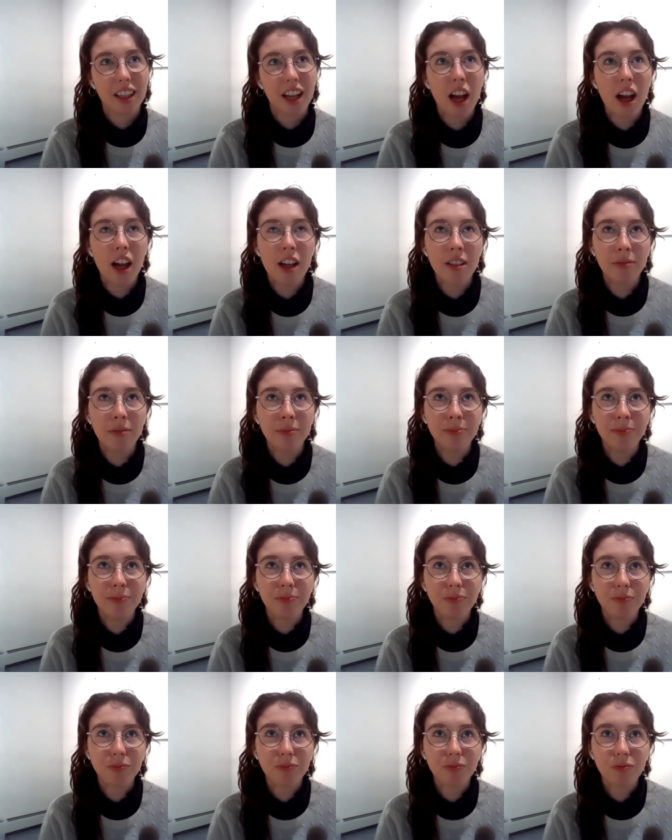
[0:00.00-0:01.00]
Um,
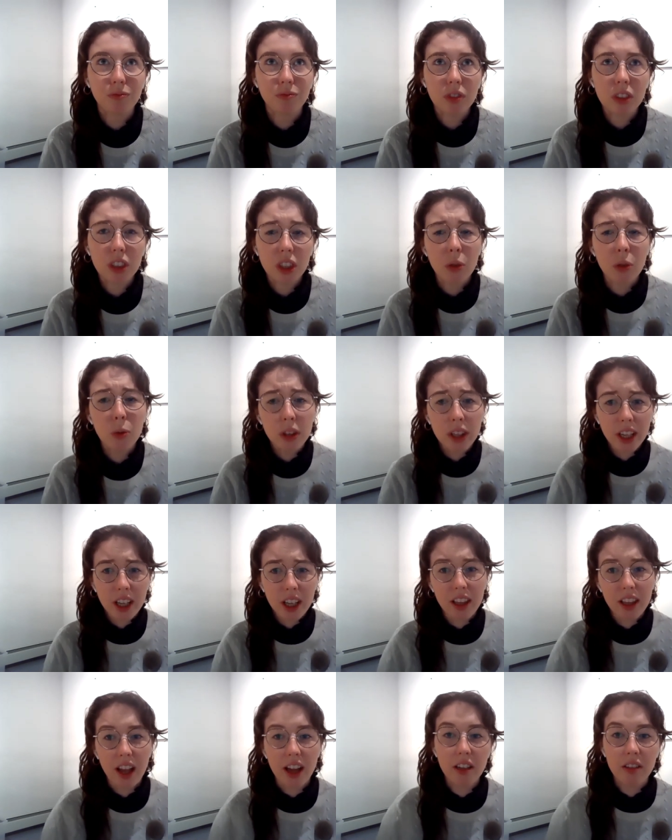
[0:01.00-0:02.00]
well, like
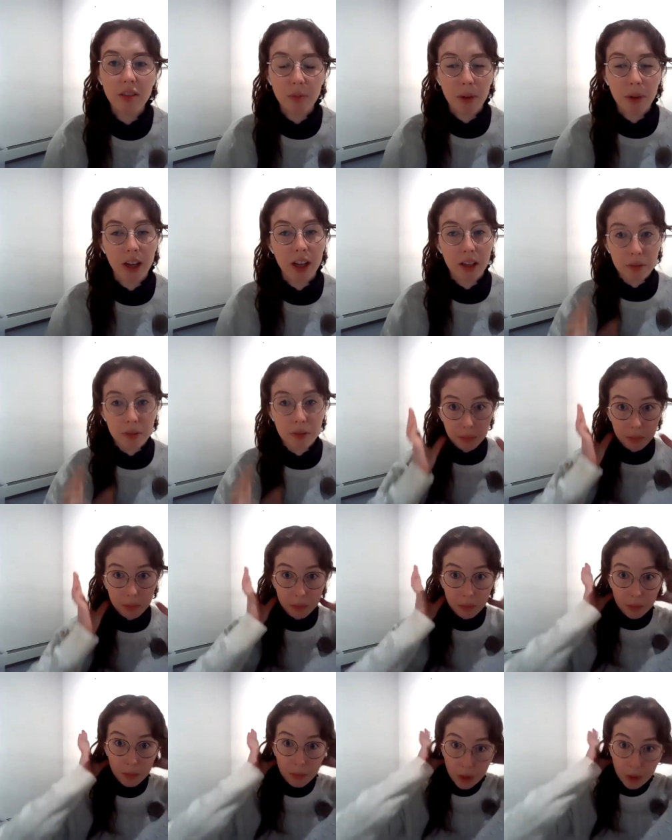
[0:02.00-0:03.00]
a lot of my,
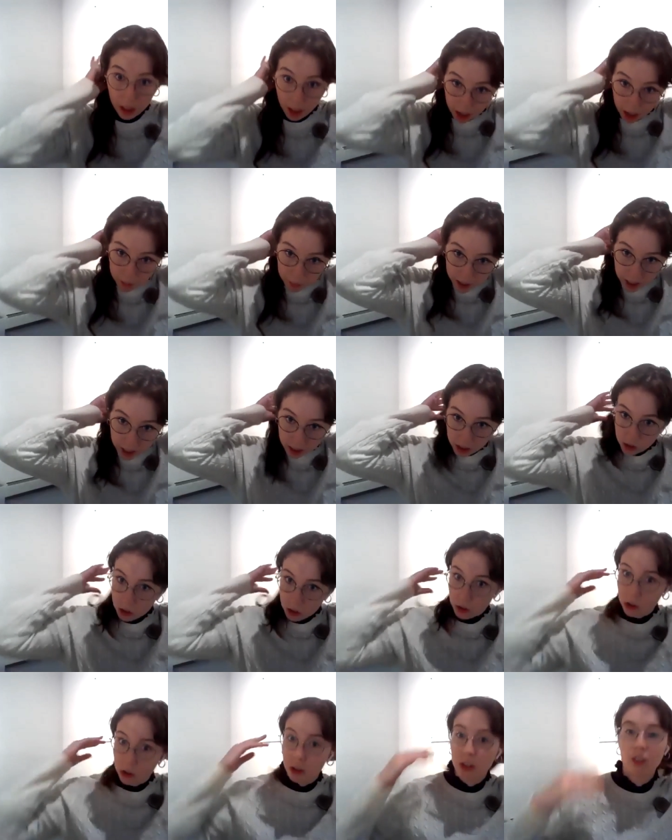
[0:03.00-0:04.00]
a lot of my
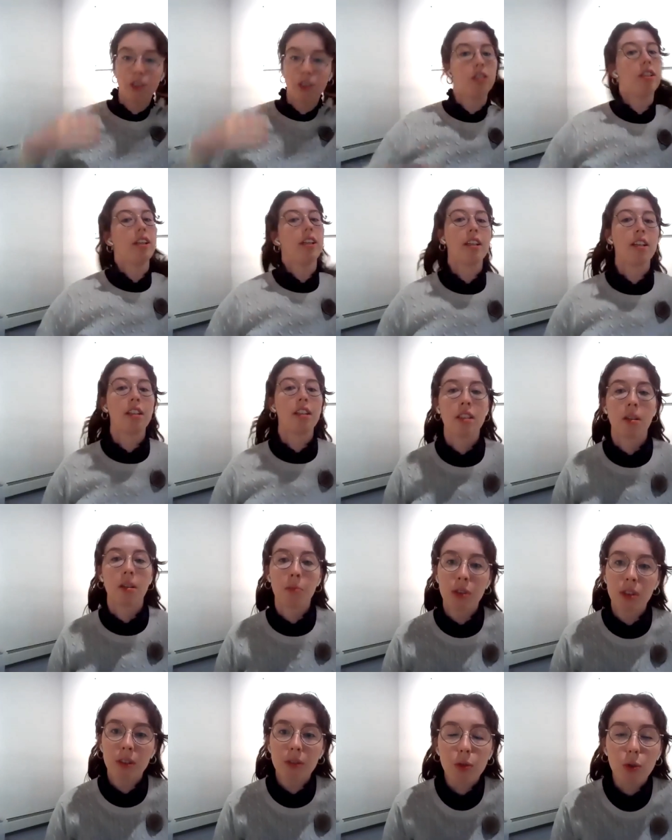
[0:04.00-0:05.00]
initial like
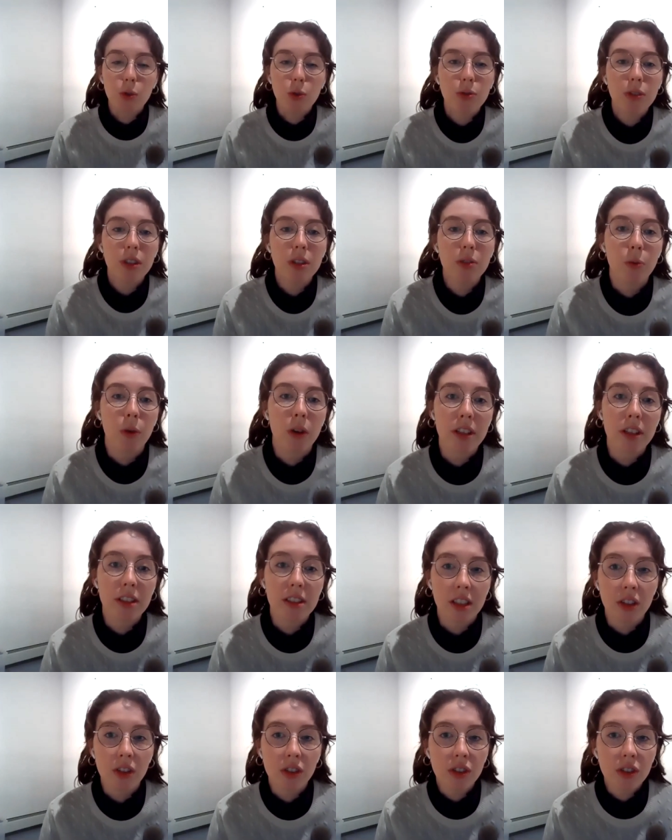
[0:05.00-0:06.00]
consumption of jewelry was
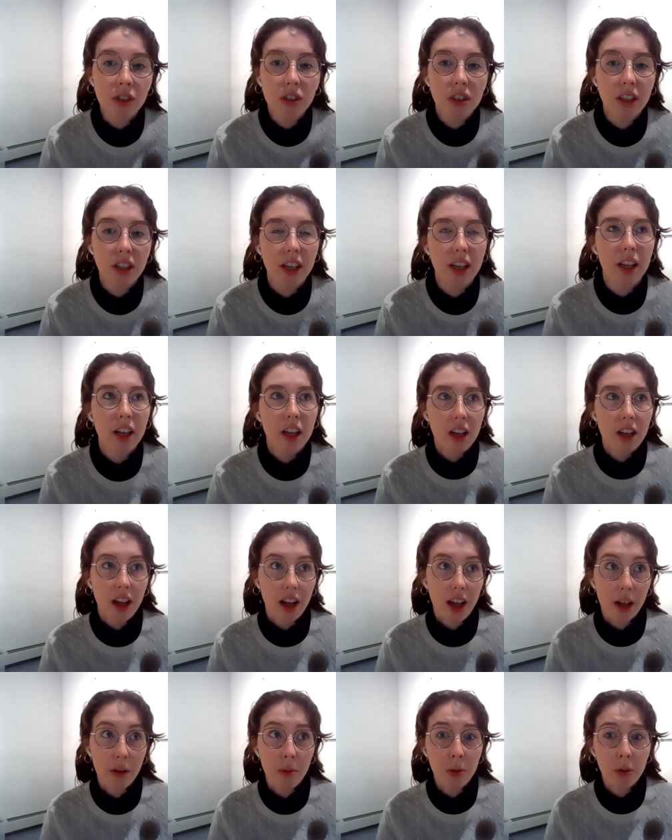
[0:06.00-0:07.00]
digital. Like
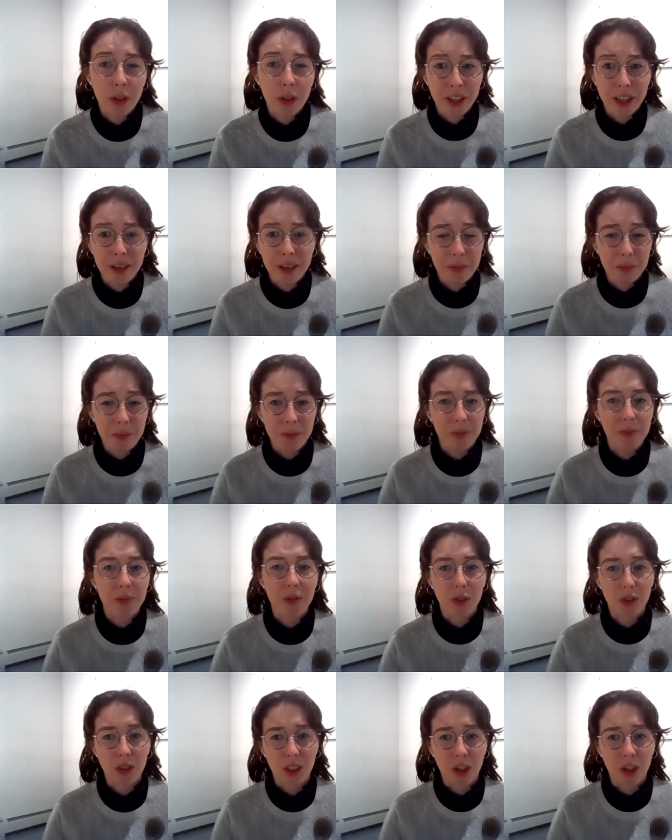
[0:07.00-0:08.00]
I will look at,
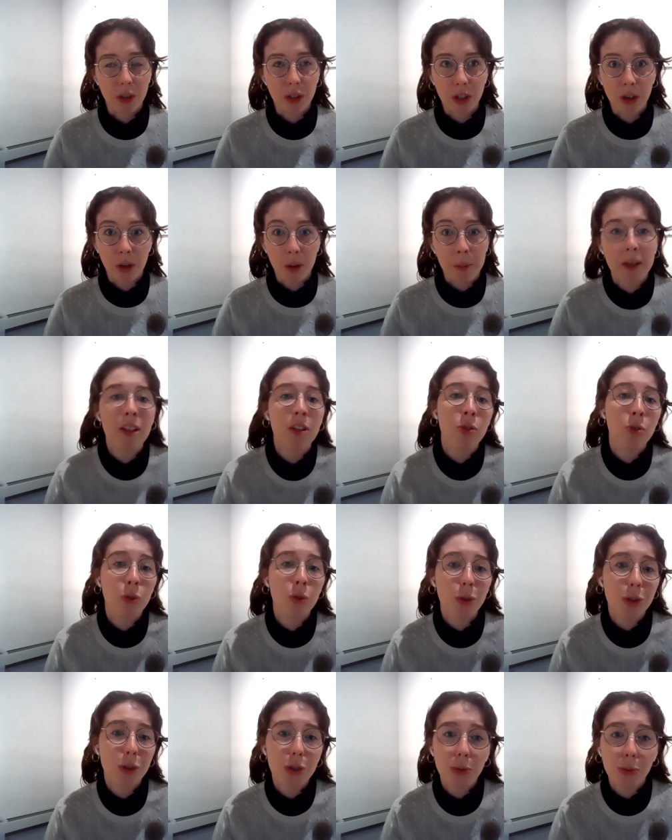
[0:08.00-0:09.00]
you know, European
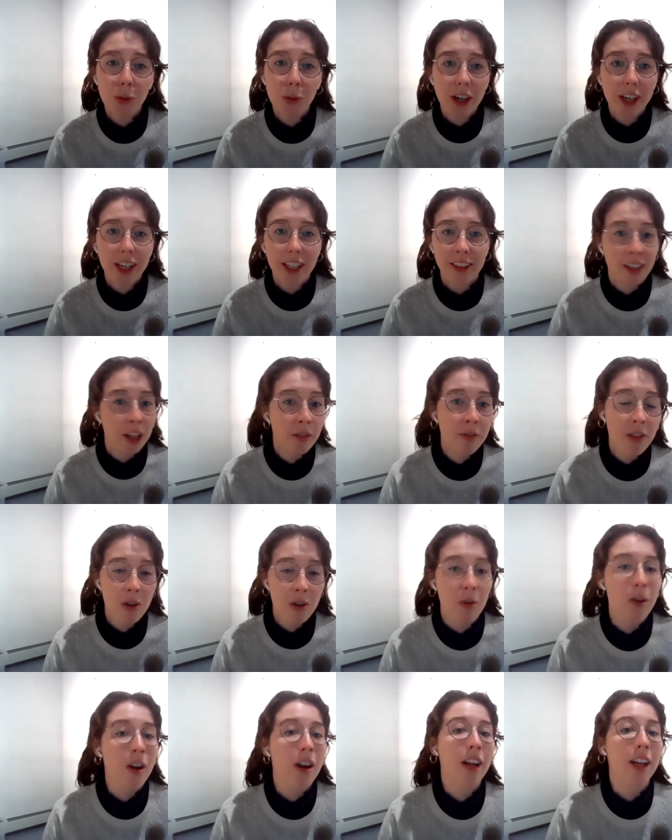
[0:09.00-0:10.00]
jewelers' work and love
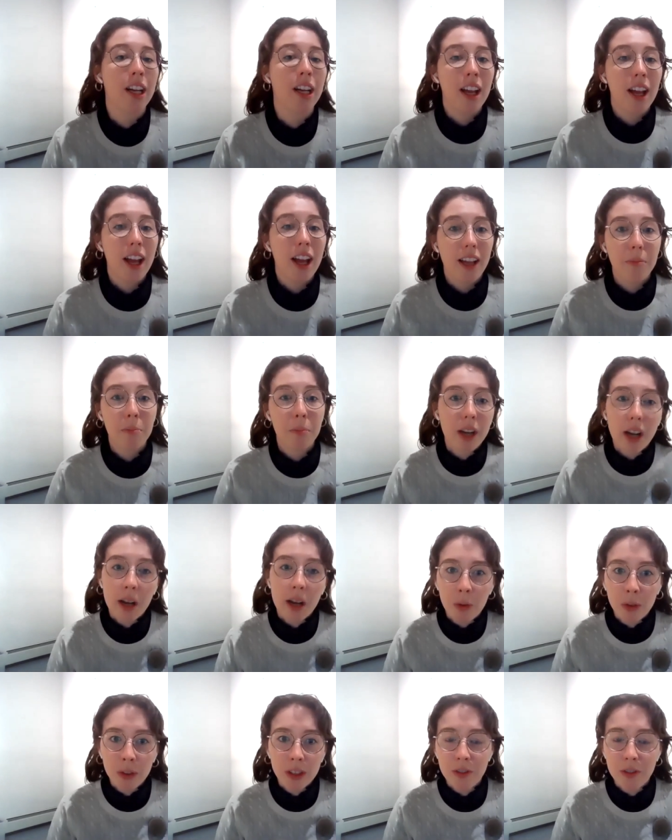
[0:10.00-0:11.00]
their work, and but
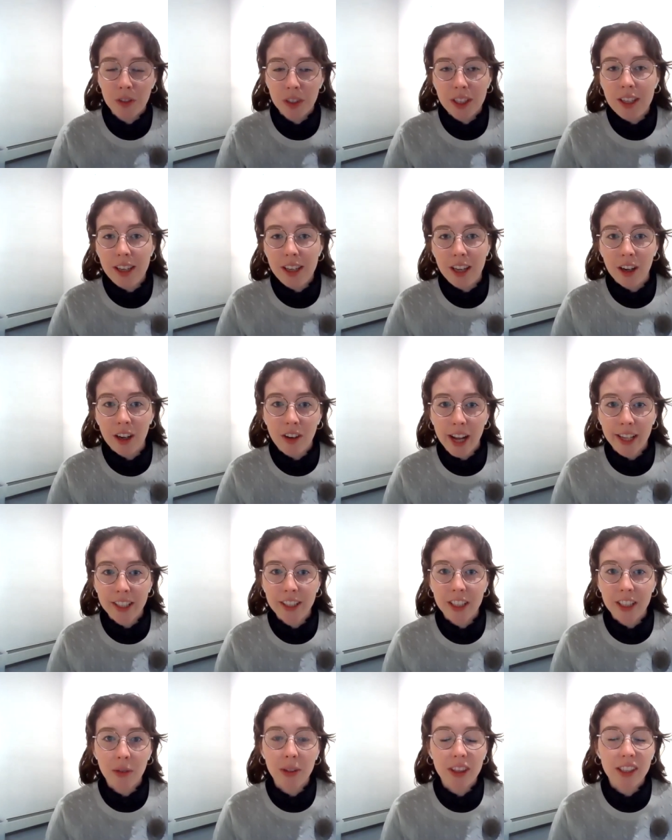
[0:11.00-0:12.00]
I'm only really
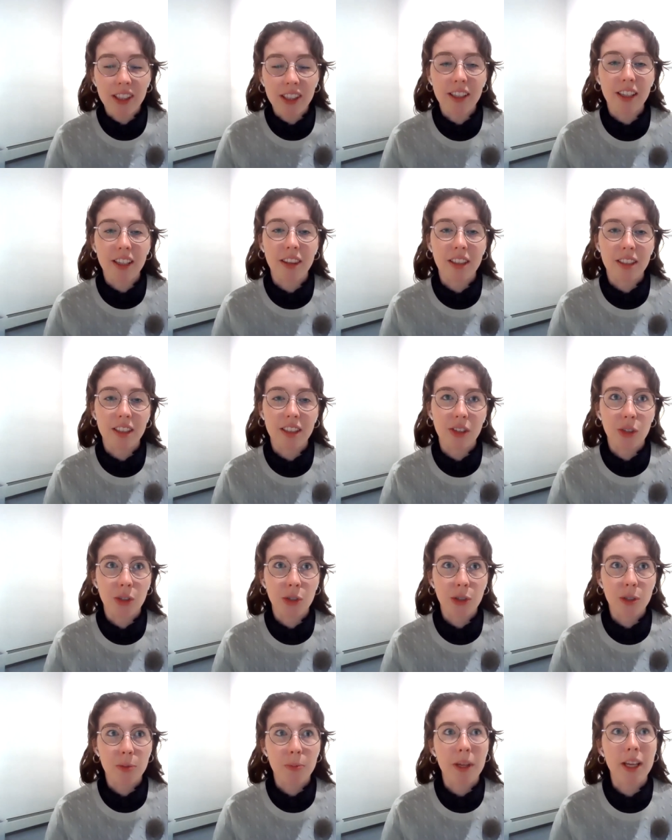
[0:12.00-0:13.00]
interacting with it in the
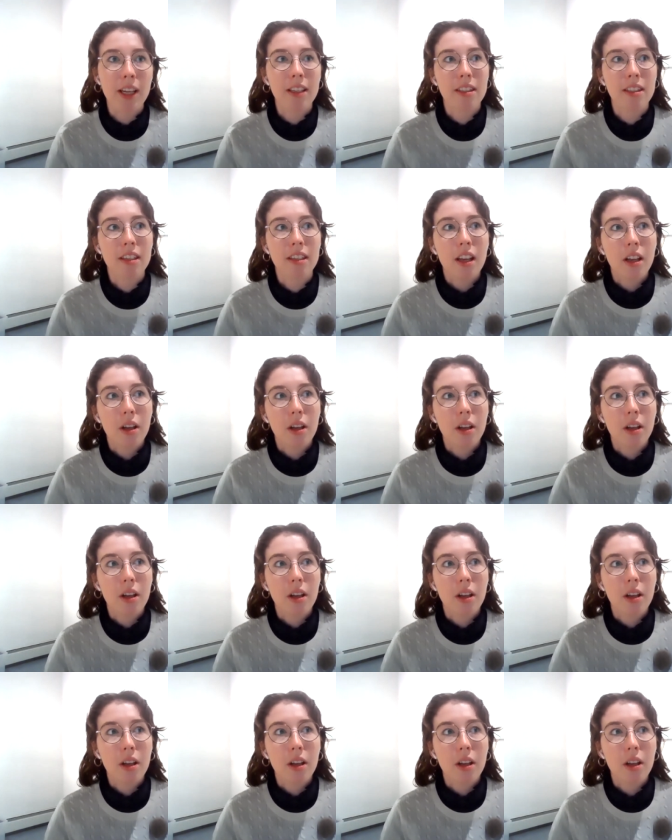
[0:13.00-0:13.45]
digital space.